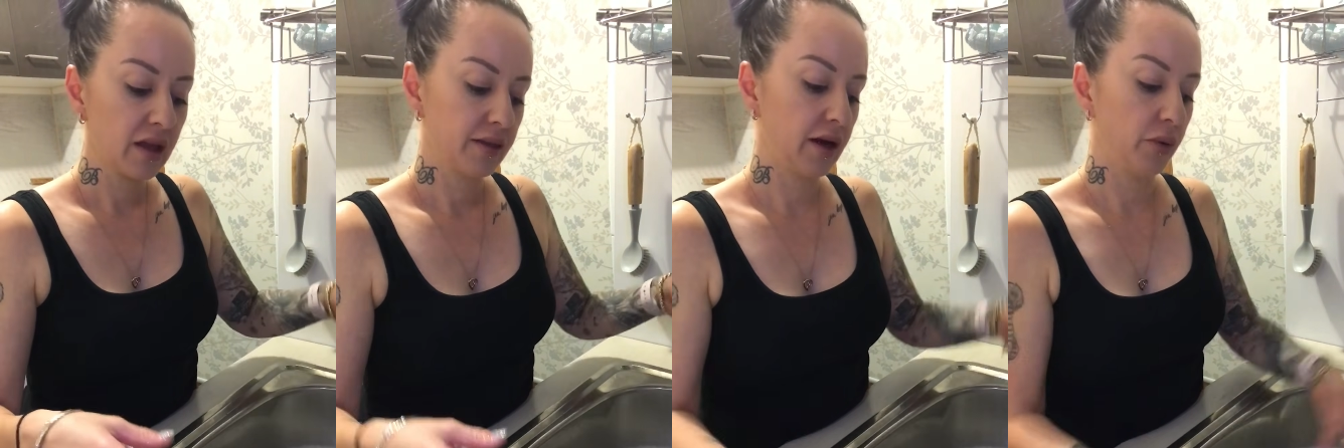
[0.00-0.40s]

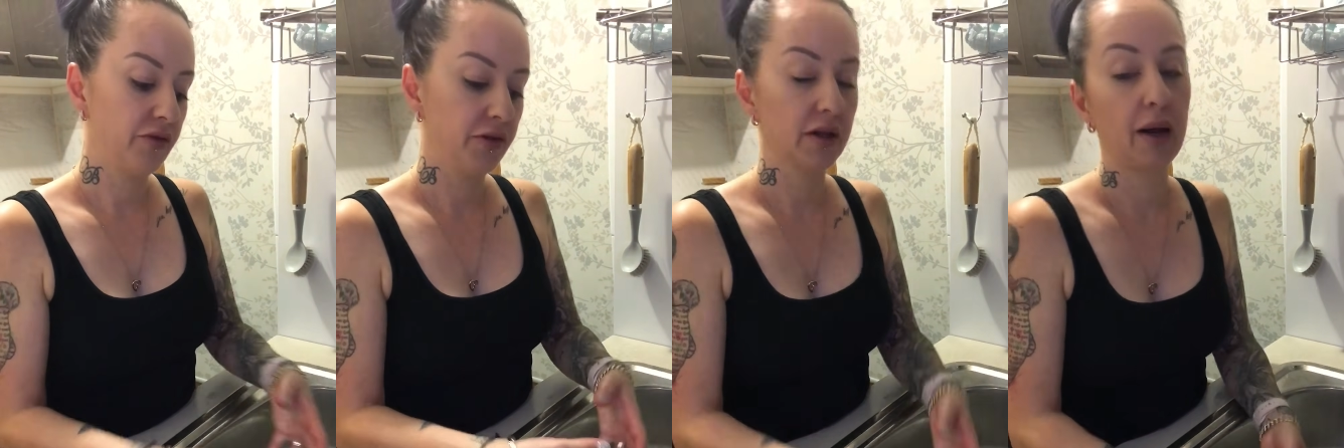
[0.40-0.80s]
then I would
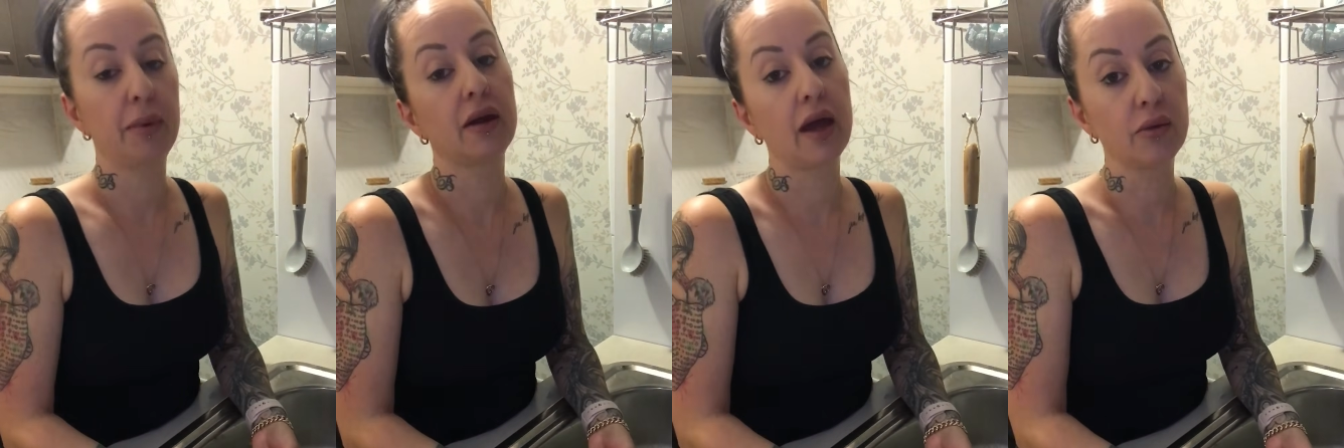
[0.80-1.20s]
fill it up
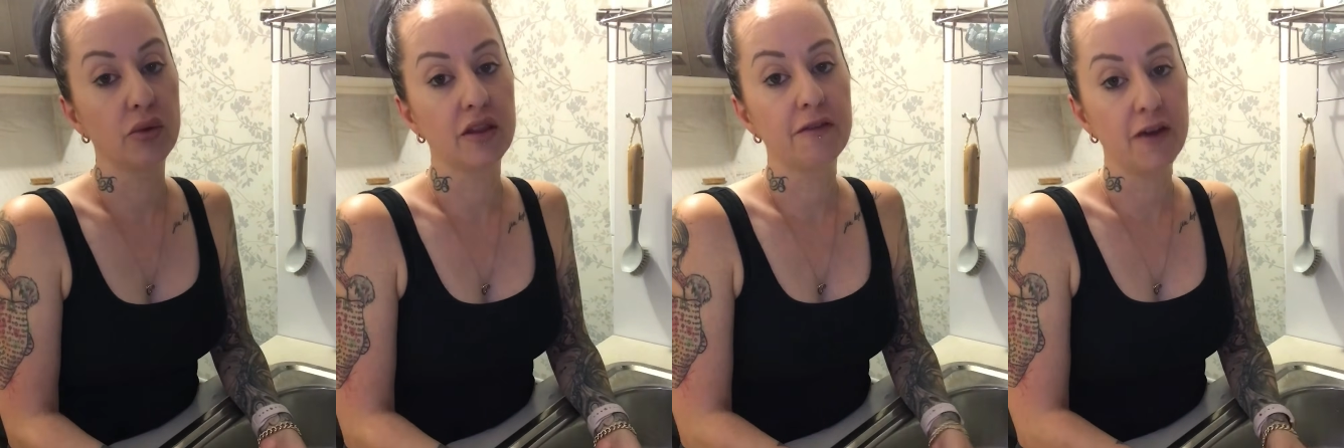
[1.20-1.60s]
again
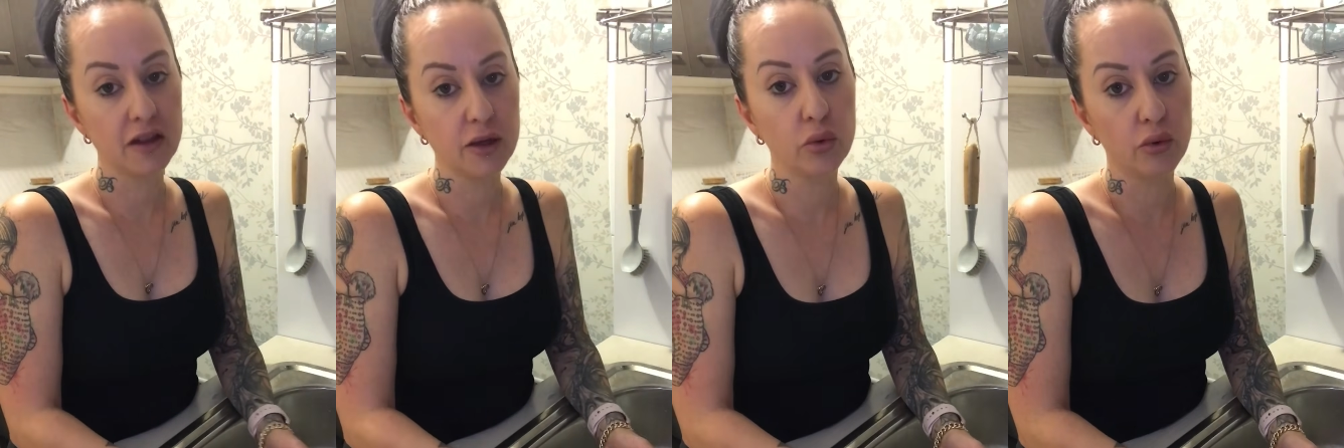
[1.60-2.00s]
with
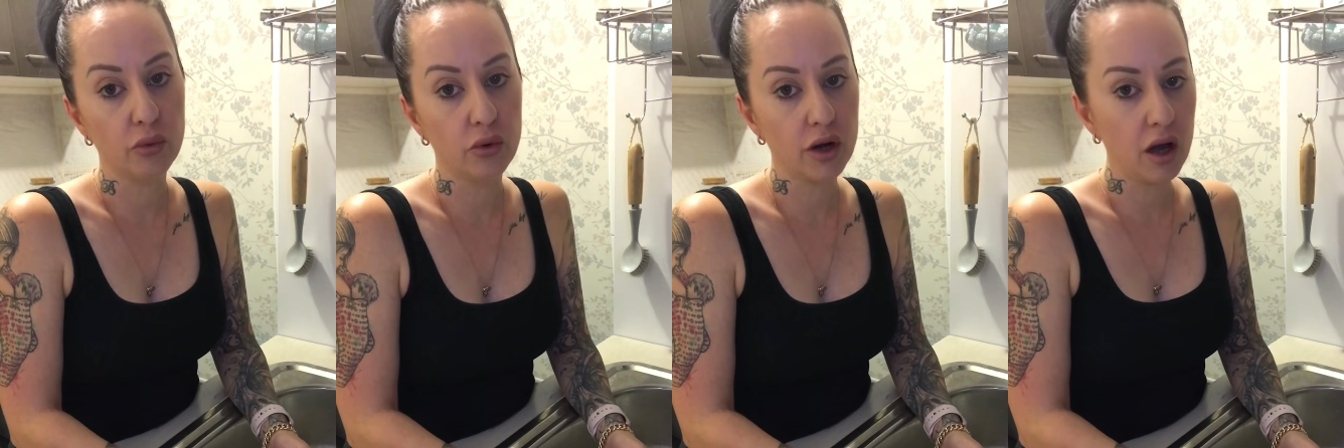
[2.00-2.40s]
fairly warm
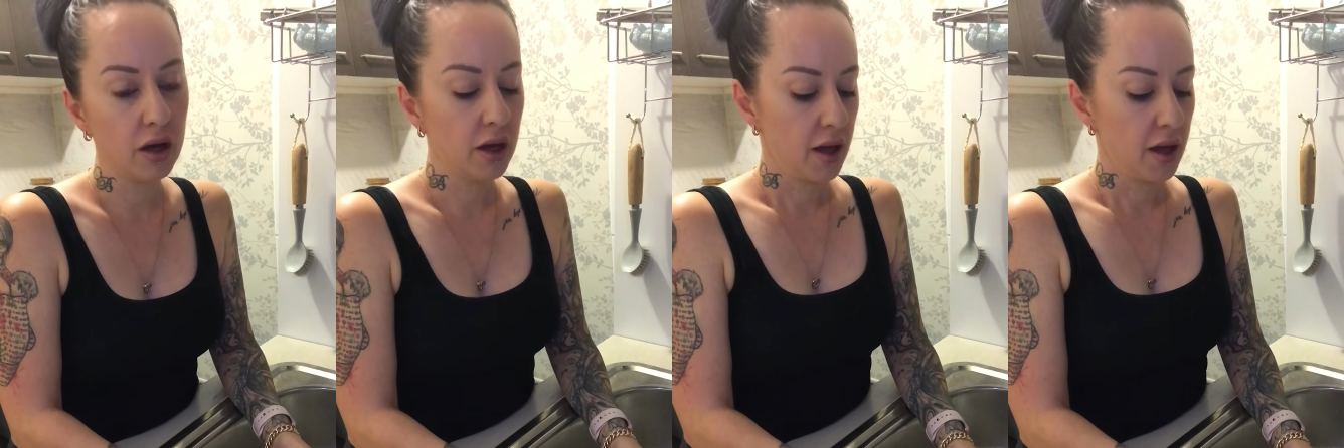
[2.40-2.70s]
water